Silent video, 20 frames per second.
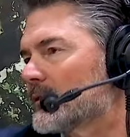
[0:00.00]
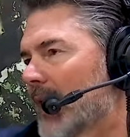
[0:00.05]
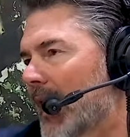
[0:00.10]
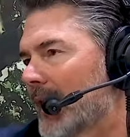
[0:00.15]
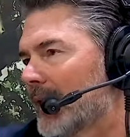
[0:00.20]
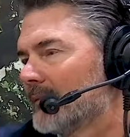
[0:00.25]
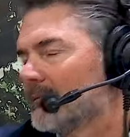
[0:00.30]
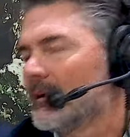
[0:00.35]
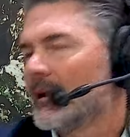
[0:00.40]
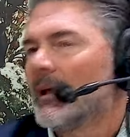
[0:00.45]
at
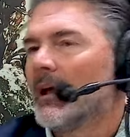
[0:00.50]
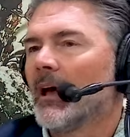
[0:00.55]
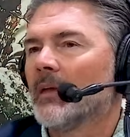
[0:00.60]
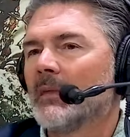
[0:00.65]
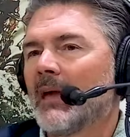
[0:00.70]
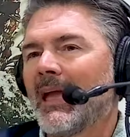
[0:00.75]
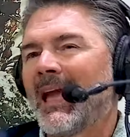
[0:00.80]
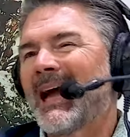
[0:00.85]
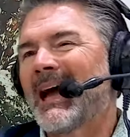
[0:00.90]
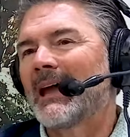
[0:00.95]
it. And
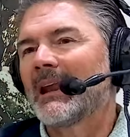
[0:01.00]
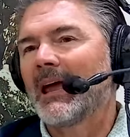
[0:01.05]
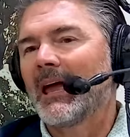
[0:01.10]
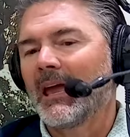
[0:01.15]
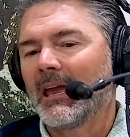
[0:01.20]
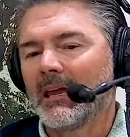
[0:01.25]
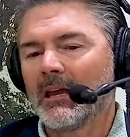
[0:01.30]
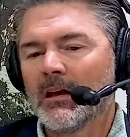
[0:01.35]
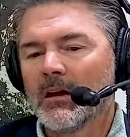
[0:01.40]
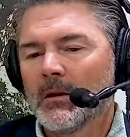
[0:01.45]
they had
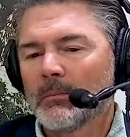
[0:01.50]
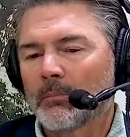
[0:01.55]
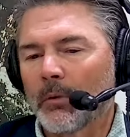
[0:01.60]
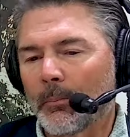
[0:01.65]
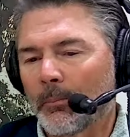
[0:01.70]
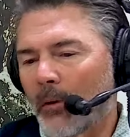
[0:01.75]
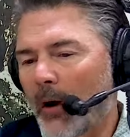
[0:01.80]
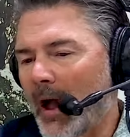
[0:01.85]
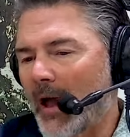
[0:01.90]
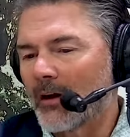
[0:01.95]
a
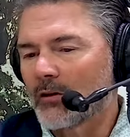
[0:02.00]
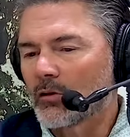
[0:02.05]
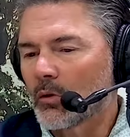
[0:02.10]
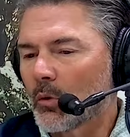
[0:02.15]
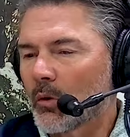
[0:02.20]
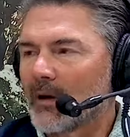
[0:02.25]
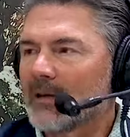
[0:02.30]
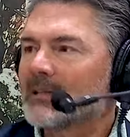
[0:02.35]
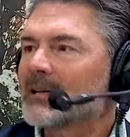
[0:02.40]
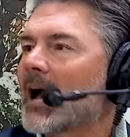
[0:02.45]

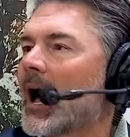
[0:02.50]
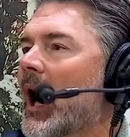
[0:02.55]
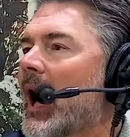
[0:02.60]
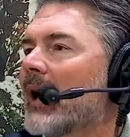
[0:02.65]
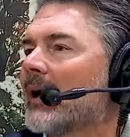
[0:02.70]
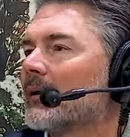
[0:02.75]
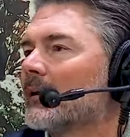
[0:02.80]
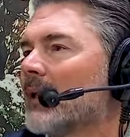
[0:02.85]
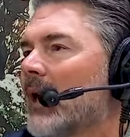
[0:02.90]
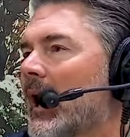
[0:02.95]
proprietary
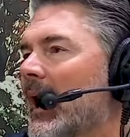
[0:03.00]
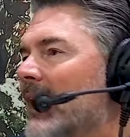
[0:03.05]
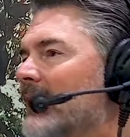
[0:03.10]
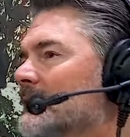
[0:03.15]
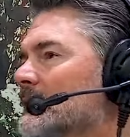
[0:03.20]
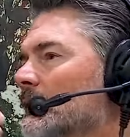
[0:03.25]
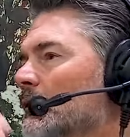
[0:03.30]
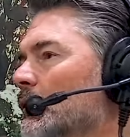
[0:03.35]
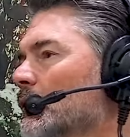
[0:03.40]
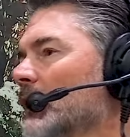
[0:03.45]

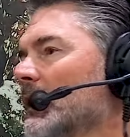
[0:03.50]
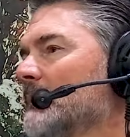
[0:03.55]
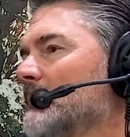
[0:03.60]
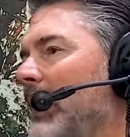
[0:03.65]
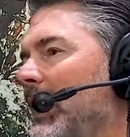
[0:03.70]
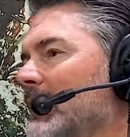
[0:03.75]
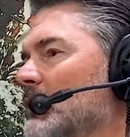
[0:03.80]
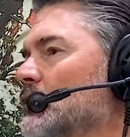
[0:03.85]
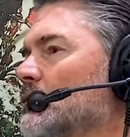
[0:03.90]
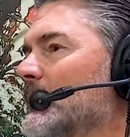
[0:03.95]
tileized learning
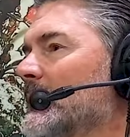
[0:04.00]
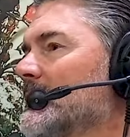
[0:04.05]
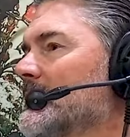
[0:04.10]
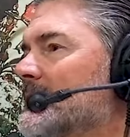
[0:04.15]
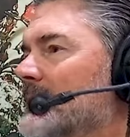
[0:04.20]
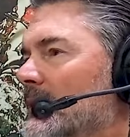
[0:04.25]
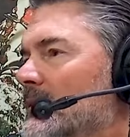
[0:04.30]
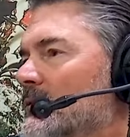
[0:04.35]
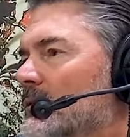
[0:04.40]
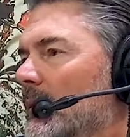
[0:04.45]
management
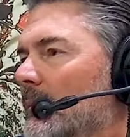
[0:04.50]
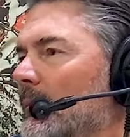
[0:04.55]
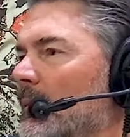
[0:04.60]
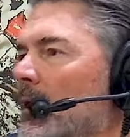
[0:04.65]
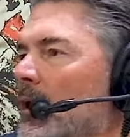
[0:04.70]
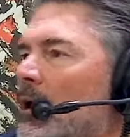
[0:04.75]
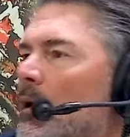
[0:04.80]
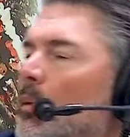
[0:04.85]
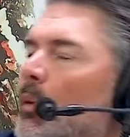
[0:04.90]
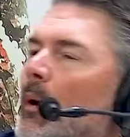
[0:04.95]
system
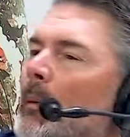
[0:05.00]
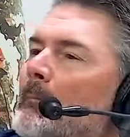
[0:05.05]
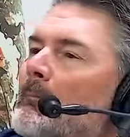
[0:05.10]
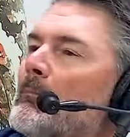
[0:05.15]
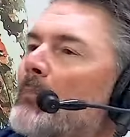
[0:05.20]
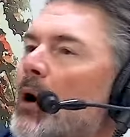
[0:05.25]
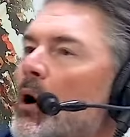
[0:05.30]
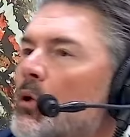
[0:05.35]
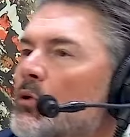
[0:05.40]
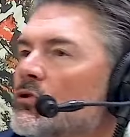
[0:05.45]
where
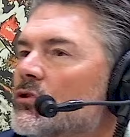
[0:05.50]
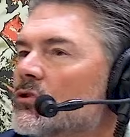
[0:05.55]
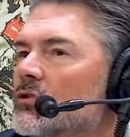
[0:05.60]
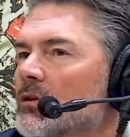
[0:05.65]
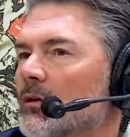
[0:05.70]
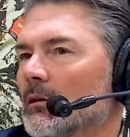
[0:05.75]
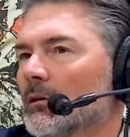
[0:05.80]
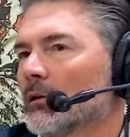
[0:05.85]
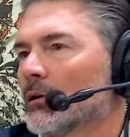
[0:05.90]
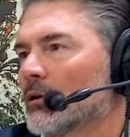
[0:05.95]
most
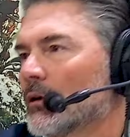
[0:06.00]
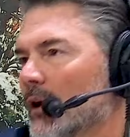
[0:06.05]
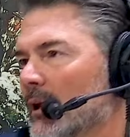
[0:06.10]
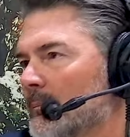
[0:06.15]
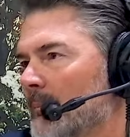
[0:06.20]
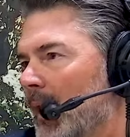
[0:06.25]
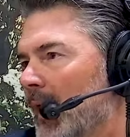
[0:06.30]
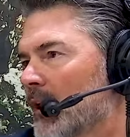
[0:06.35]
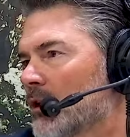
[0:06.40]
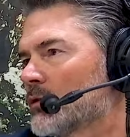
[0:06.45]
learning
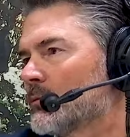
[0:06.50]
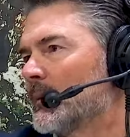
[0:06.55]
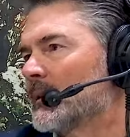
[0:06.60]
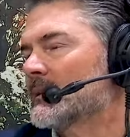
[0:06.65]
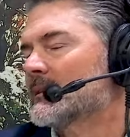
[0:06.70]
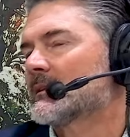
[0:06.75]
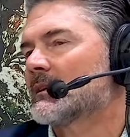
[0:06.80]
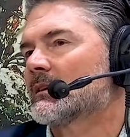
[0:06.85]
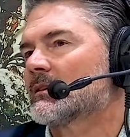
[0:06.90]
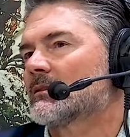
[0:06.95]
management
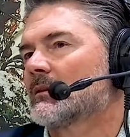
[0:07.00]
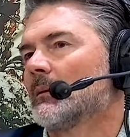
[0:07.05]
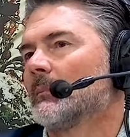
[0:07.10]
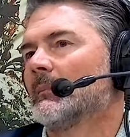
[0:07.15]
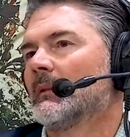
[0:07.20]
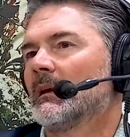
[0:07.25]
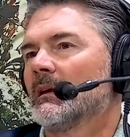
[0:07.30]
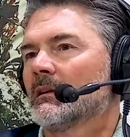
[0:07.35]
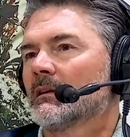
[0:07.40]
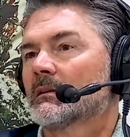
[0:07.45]
system
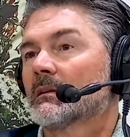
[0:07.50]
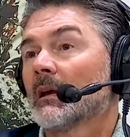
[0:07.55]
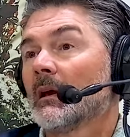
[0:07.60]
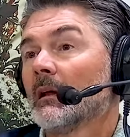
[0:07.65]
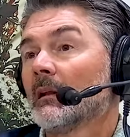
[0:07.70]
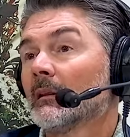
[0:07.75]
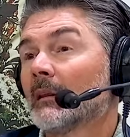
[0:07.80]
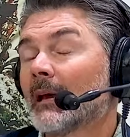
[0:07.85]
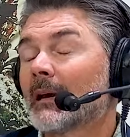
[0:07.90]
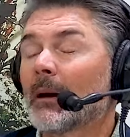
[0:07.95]
is
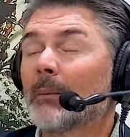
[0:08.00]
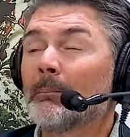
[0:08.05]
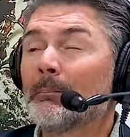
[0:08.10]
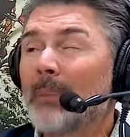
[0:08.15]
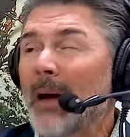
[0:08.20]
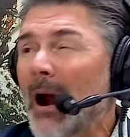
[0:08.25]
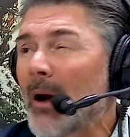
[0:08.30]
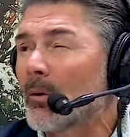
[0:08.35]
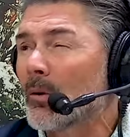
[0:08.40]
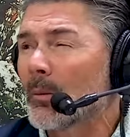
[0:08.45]
like a
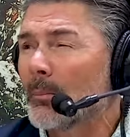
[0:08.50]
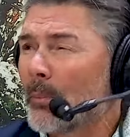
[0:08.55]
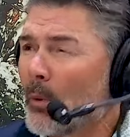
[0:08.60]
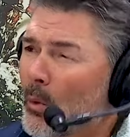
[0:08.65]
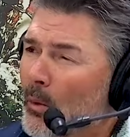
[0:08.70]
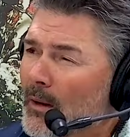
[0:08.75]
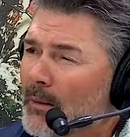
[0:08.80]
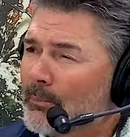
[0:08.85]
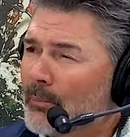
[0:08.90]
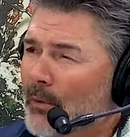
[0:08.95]
PowerPoint